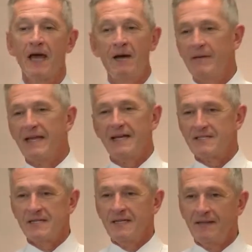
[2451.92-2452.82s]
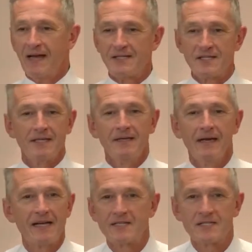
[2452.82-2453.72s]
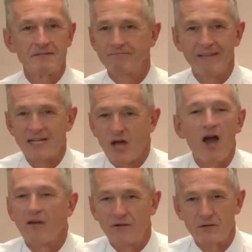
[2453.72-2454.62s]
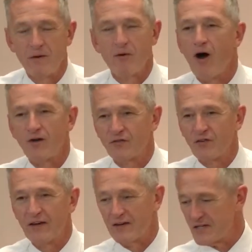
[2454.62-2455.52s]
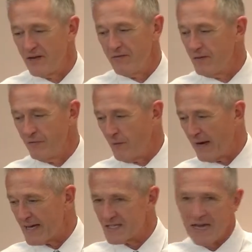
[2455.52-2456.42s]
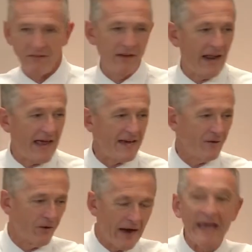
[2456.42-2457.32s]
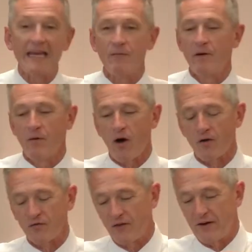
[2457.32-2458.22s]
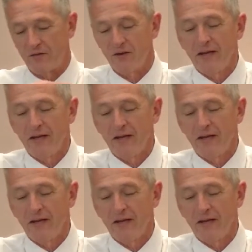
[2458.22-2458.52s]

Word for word: I mean, that's, that's, that's, that's all of us. We were all sinners. If, if we got saved at eight or eighty, we were all sinners.